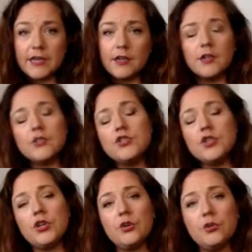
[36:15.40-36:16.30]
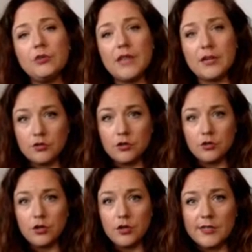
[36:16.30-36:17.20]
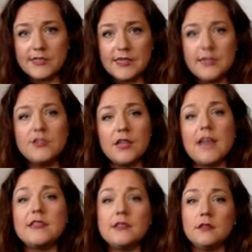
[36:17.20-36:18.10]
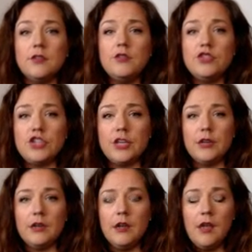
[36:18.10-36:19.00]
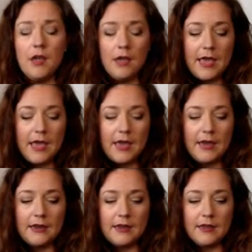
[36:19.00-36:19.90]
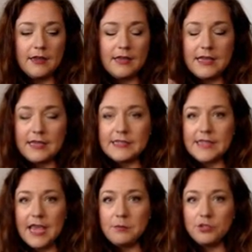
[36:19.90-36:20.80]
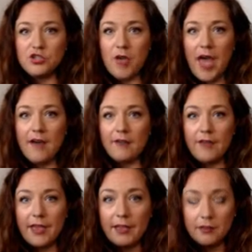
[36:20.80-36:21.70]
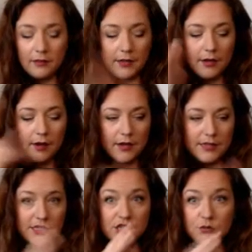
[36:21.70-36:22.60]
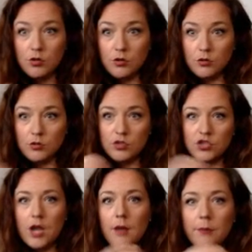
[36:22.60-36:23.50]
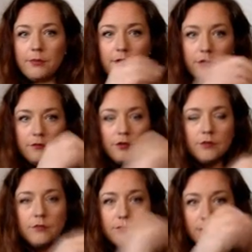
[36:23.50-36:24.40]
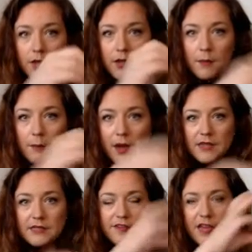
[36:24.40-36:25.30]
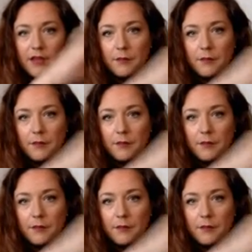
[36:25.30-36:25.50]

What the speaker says: two electrical currents into that solution, and it is able to have a clear and smooth jump from positive, negative,